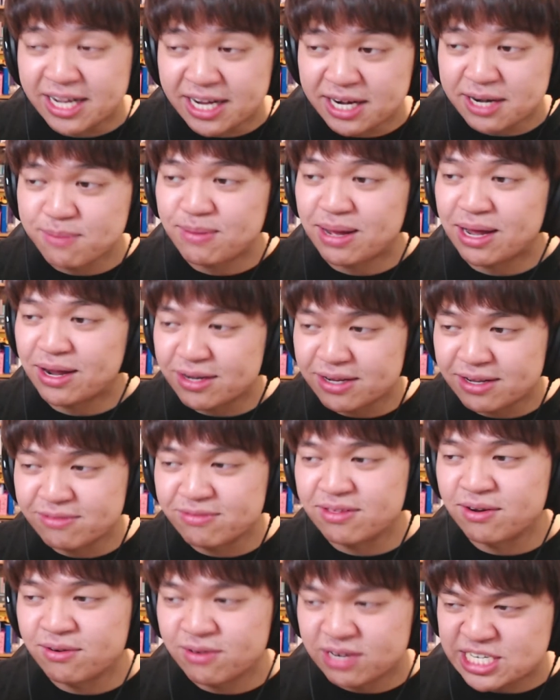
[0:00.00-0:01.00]
amount of
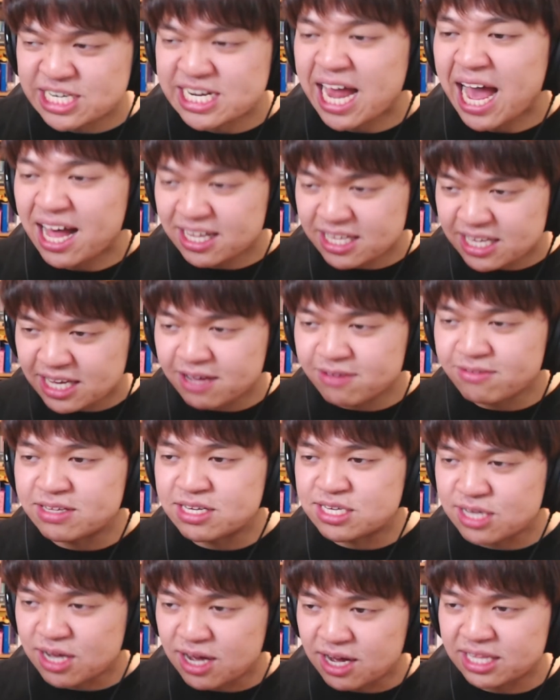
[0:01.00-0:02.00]
the originality of the
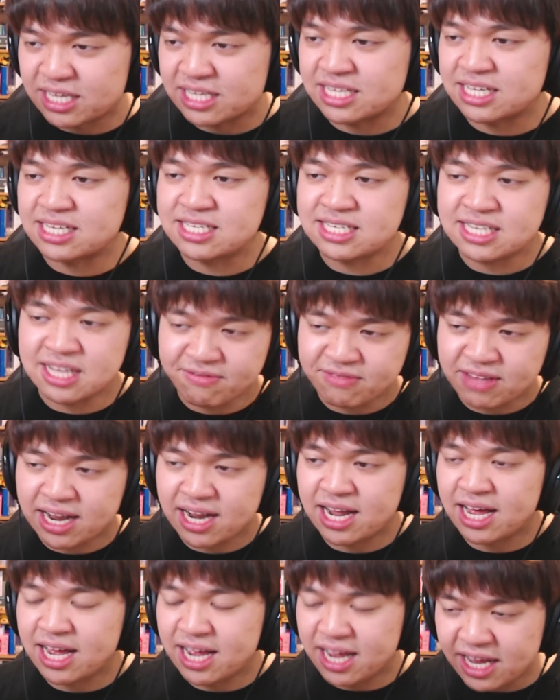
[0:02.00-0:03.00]
song, like the stuff that
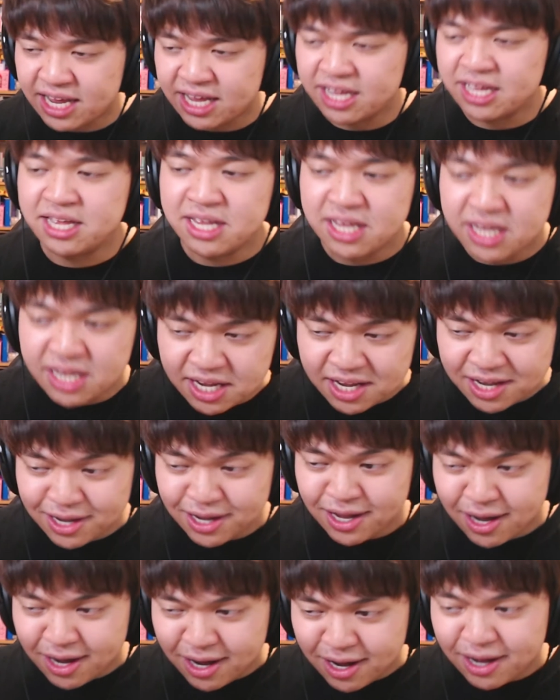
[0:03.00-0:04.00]
I
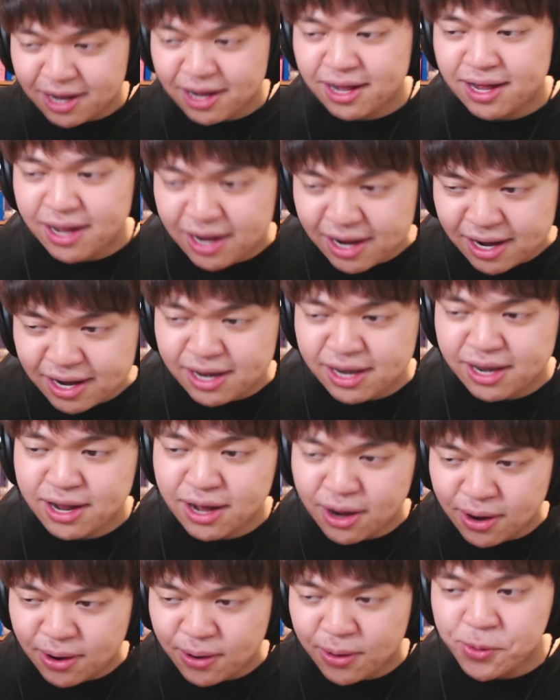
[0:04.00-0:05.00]

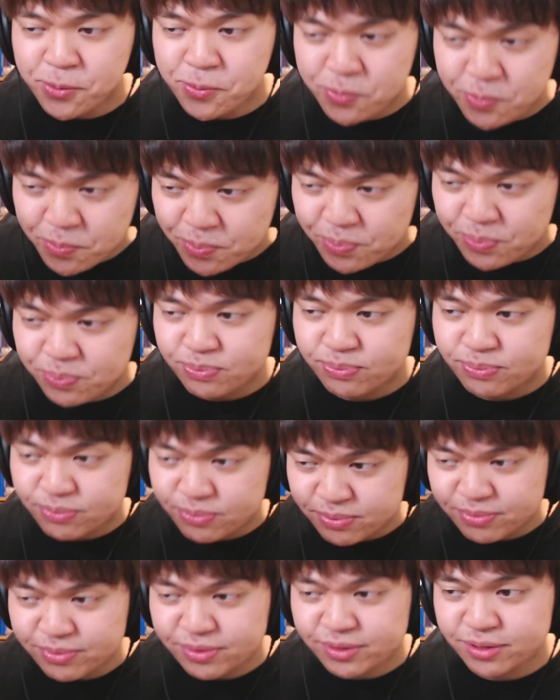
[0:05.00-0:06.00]
know
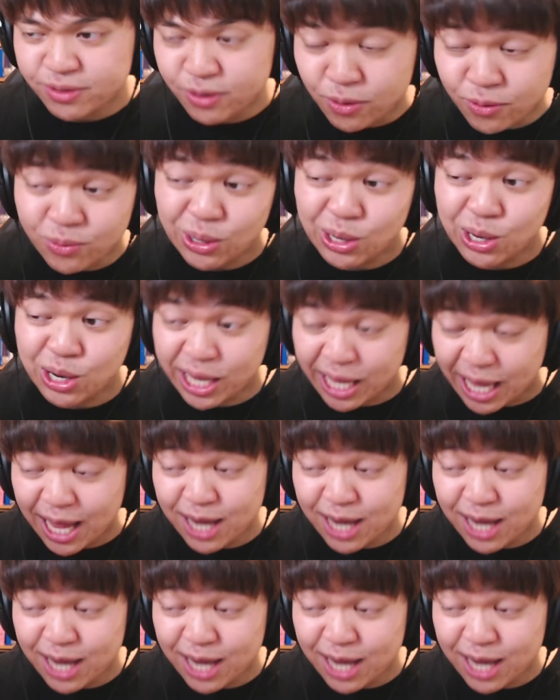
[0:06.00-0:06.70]
or can